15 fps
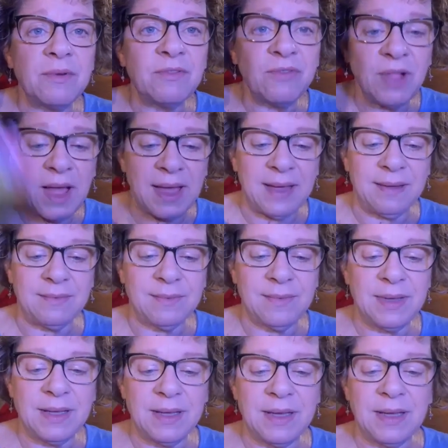Time to fly.
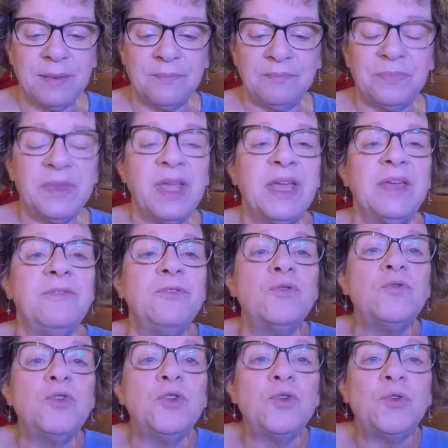If
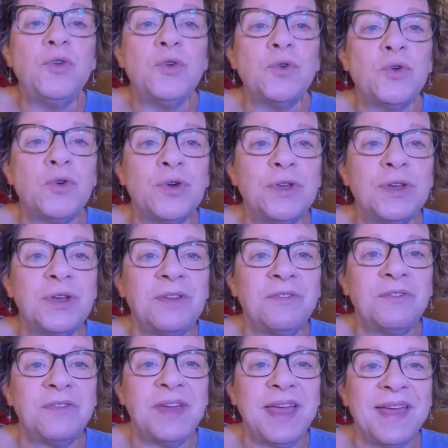you knew you couldn't
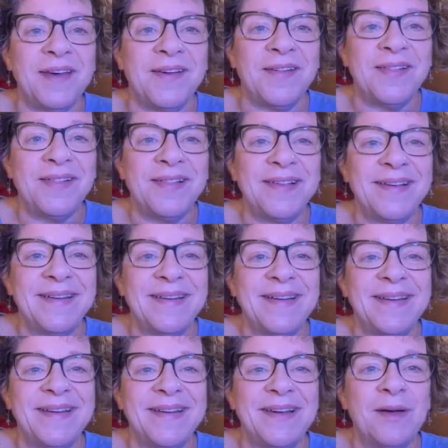fail,
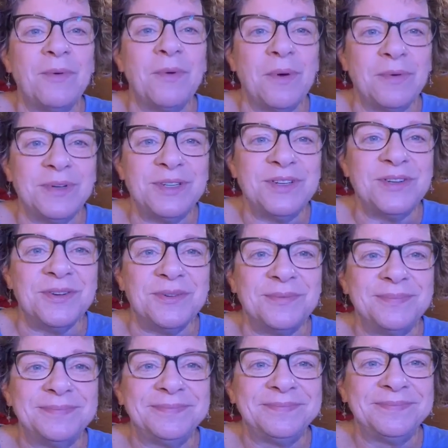what would you do?
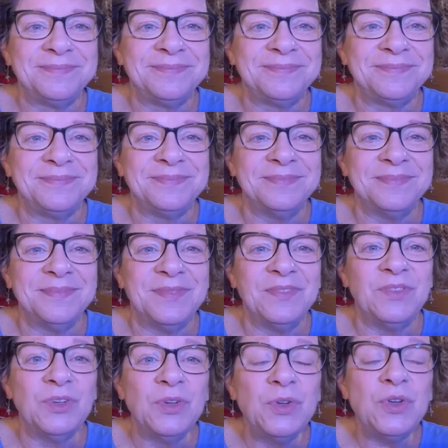
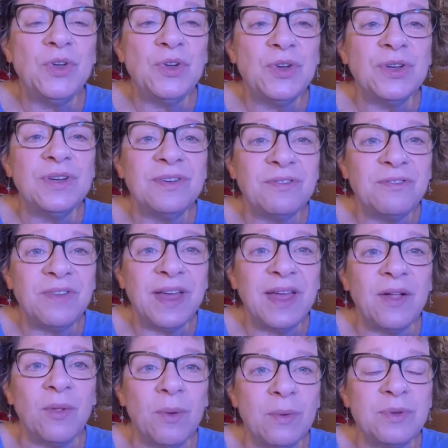If you knew you couldn't
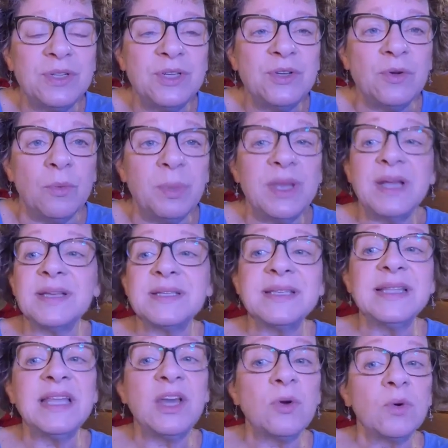fail, what would you do? Because
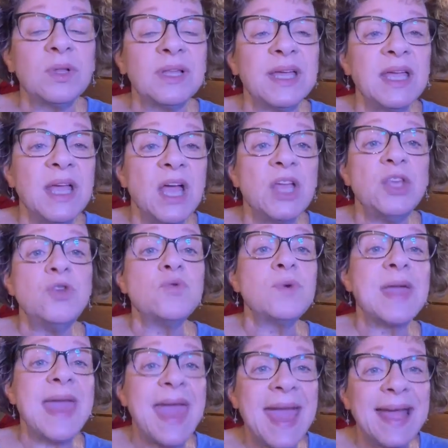literally, you
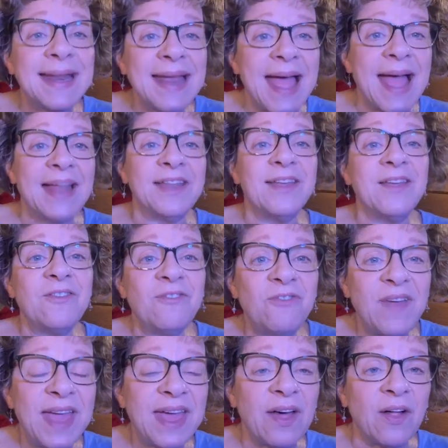cannot
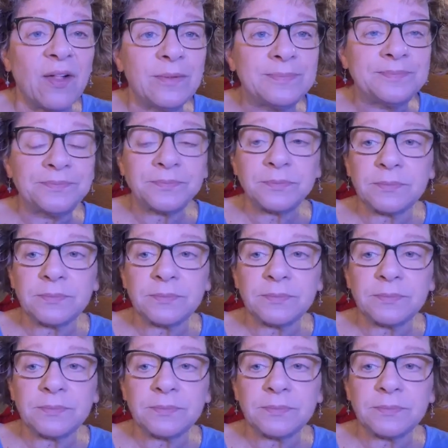fail.